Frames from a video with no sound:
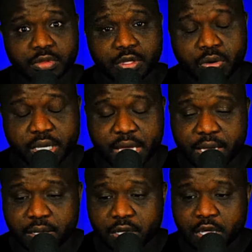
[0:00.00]

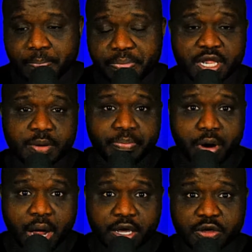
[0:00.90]
Okay, Peter
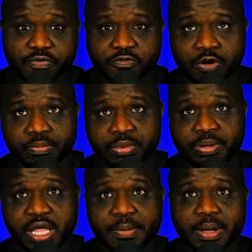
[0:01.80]
Parker
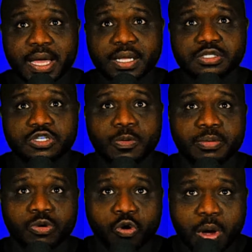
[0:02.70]
played by Tobey
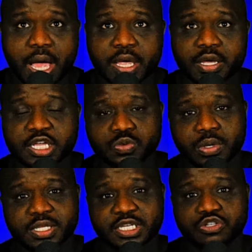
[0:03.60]
Maguire, as
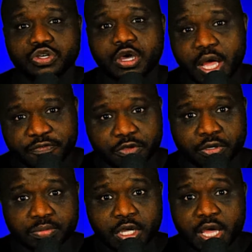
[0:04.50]
well as Andrew
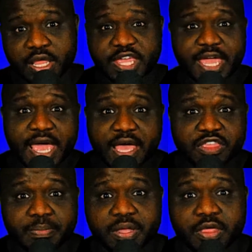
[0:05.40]
Garfield. They had
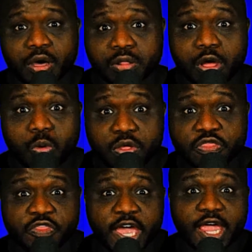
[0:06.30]
them in there along
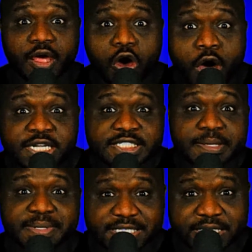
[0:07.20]
with their arch
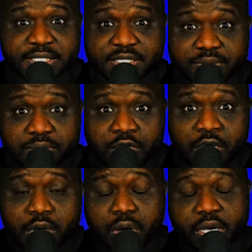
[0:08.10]
nemesis.
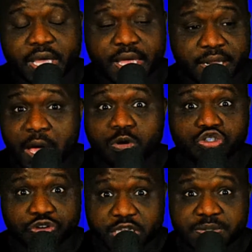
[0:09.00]
Okay, and that was
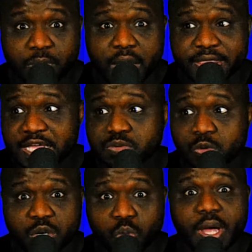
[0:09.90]
really smart. That's what
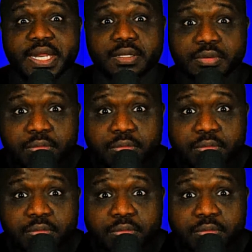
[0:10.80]
we wanted.